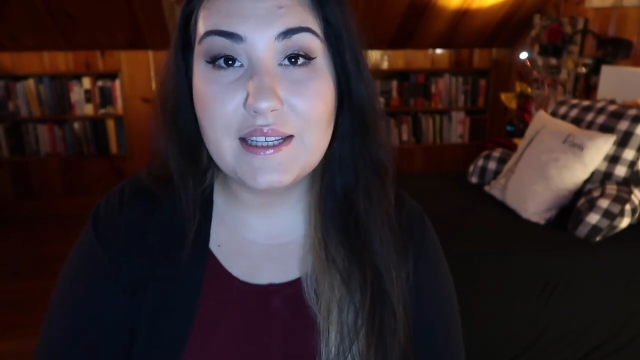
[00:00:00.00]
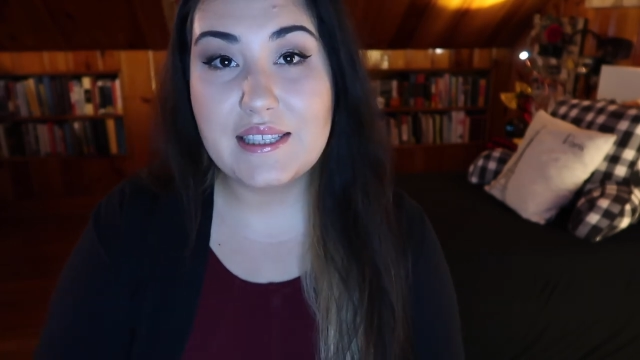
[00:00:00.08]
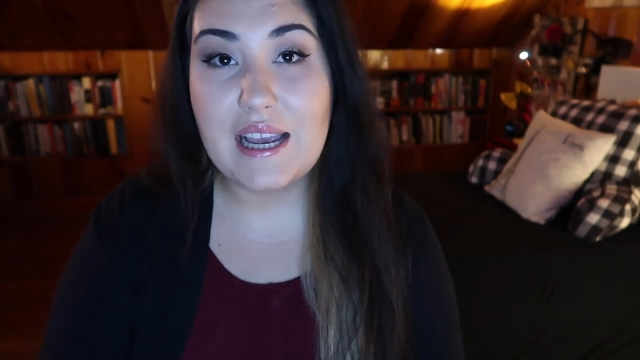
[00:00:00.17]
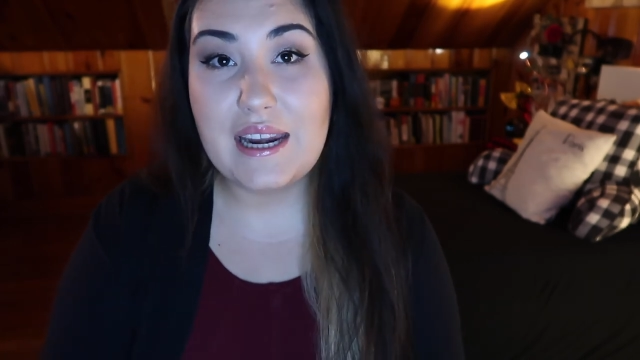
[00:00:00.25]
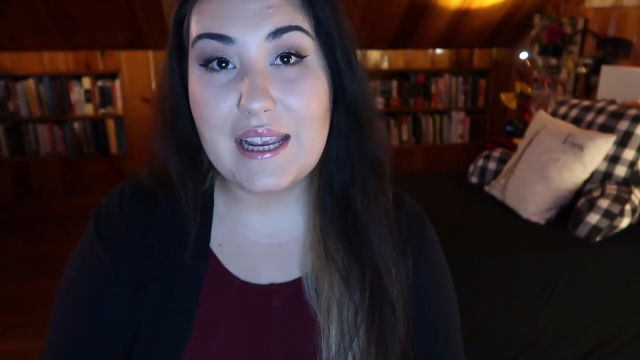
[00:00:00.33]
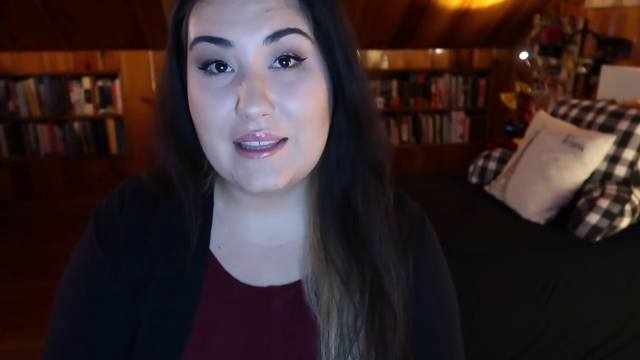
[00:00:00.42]

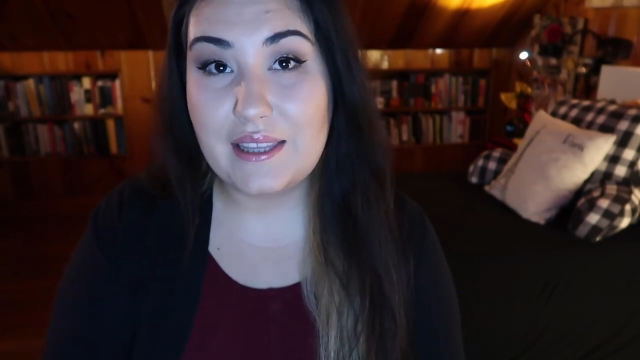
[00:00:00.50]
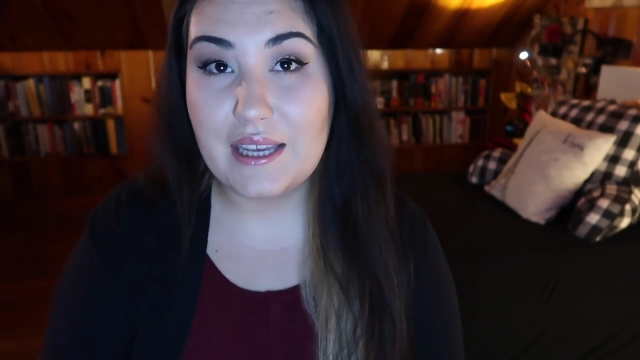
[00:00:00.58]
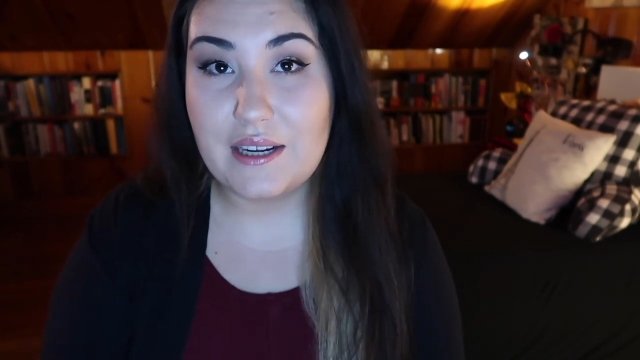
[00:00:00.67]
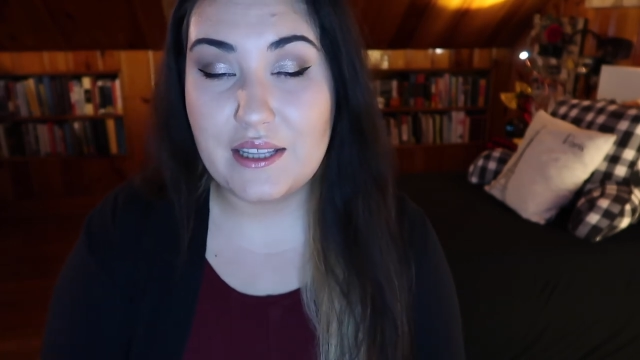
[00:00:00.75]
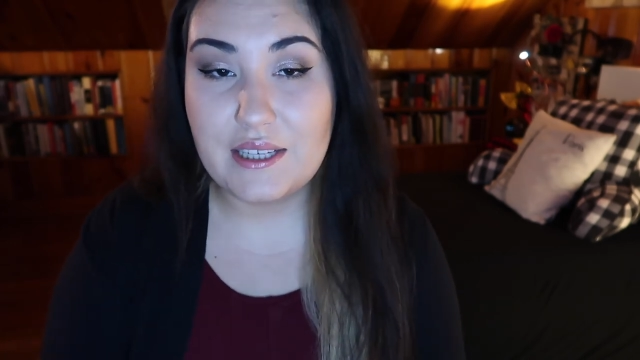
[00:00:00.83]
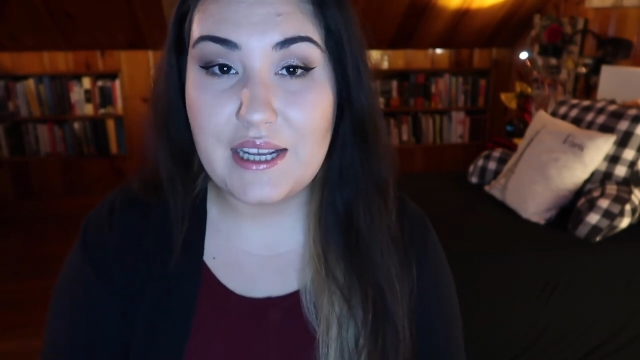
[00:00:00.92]
deciding at the
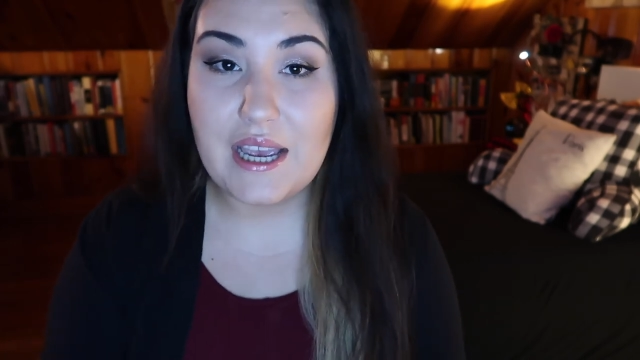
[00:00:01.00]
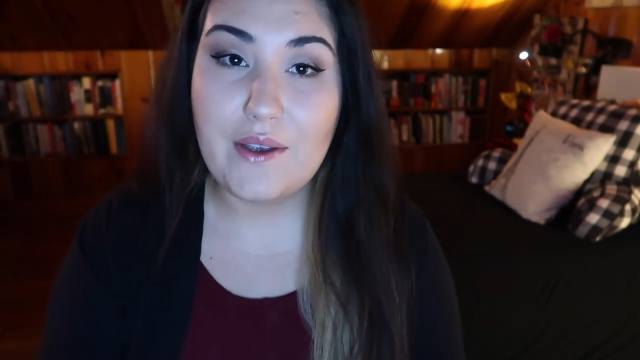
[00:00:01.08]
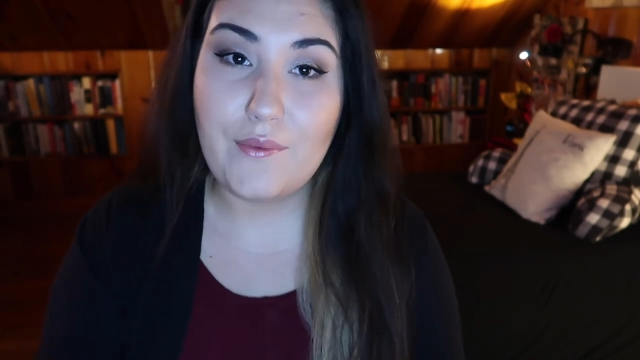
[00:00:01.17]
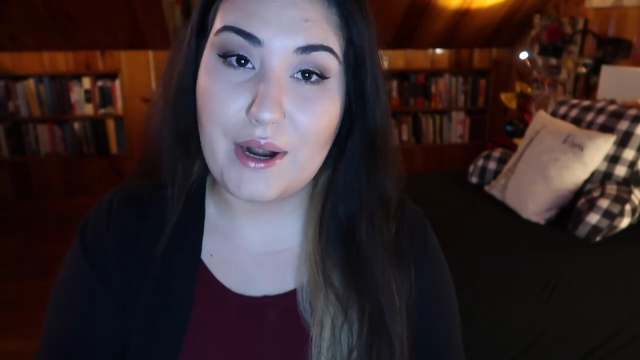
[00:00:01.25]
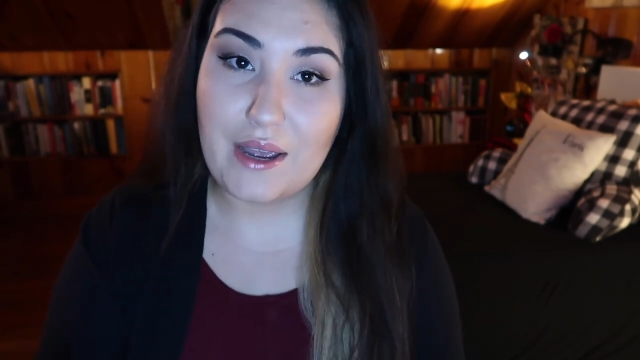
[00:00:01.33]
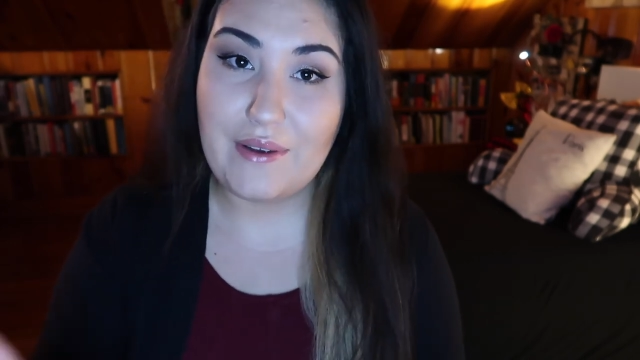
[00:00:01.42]
end of the day
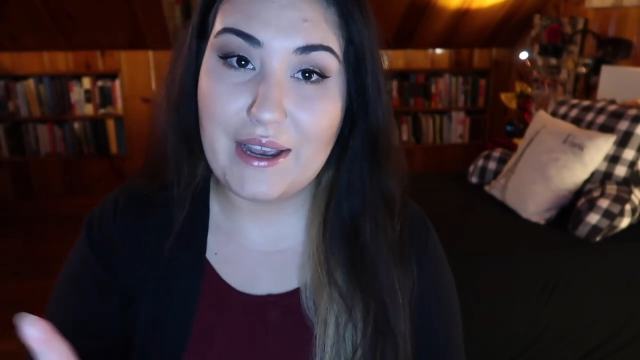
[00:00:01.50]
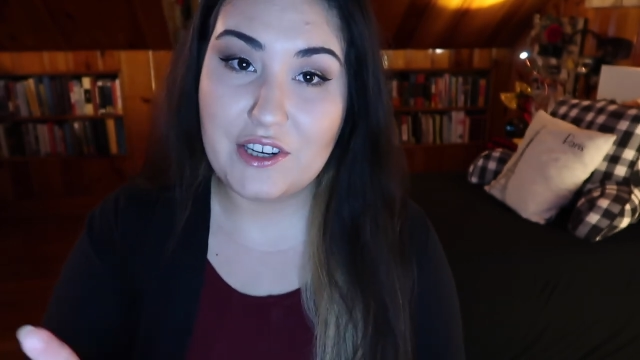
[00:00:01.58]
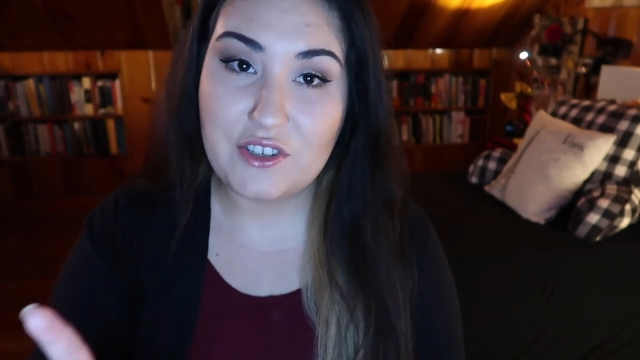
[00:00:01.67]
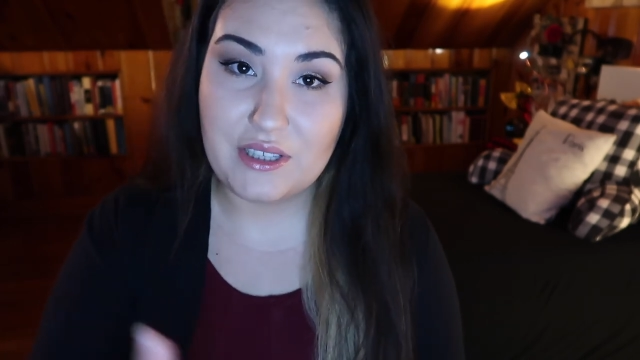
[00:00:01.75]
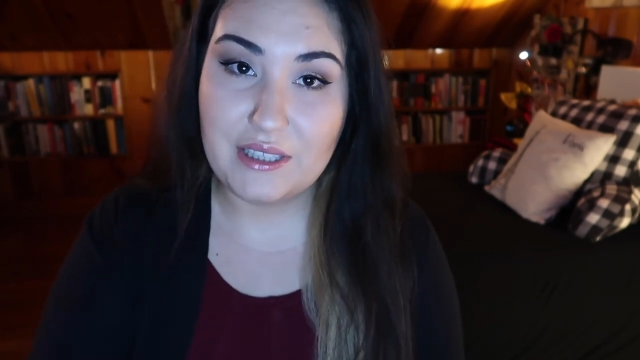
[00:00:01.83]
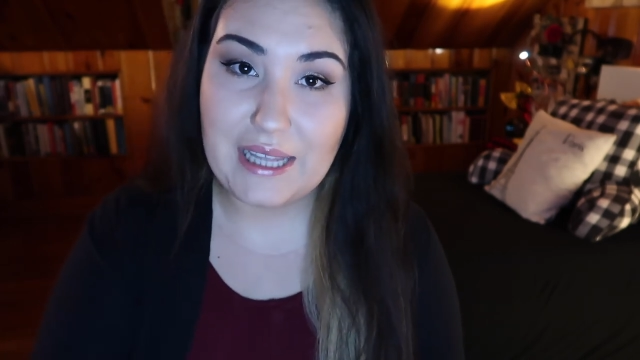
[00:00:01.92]
what I've
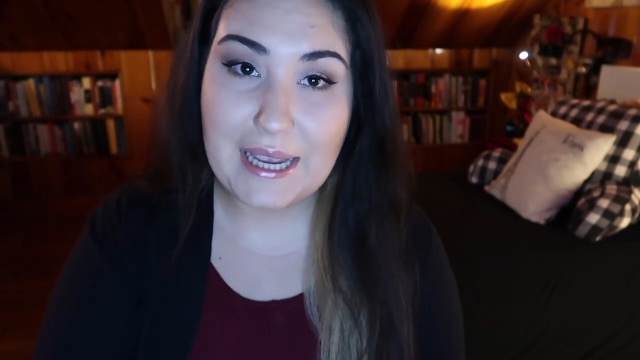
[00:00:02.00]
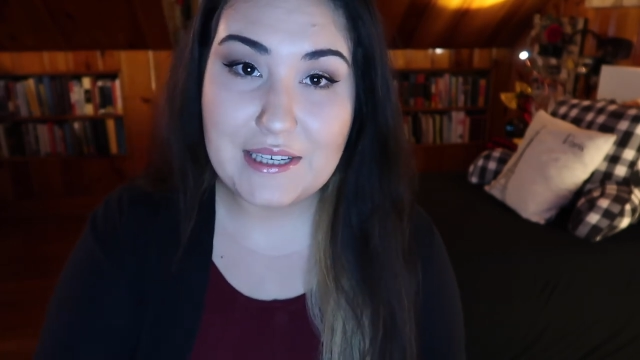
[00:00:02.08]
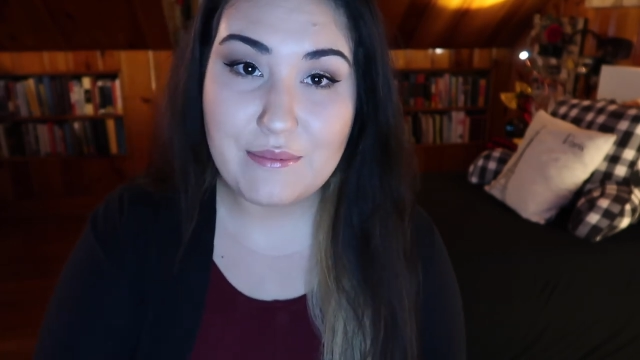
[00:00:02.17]
actually liked